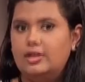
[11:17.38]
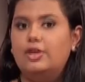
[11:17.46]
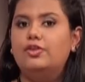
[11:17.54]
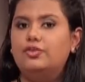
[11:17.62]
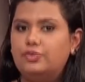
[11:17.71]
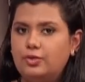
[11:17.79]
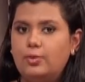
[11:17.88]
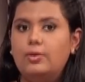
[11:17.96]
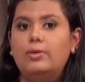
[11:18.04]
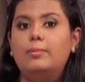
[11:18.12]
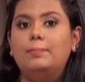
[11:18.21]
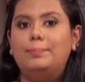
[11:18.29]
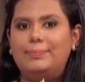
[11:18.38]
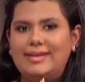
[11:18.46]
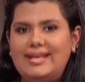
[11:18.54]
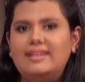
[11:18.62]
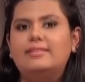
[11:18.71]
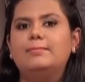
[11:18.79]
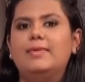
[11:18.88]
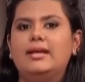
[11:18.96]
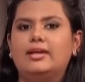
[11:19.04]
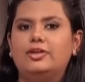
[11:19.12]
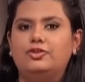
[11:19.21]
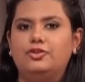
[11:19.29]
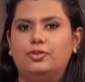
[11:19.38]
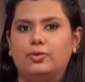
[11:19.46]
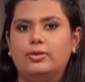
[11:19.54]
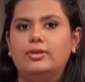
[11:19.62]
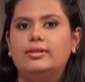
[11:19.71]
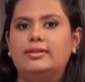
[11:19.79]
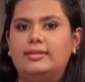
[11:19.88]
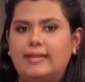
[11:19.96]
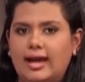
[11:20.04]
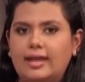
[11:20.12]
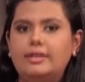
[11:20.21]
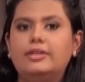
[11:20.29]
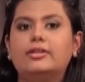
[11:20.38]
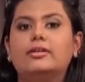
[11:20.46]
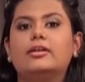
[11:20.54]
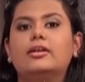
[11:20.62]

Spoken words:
So please make it sure that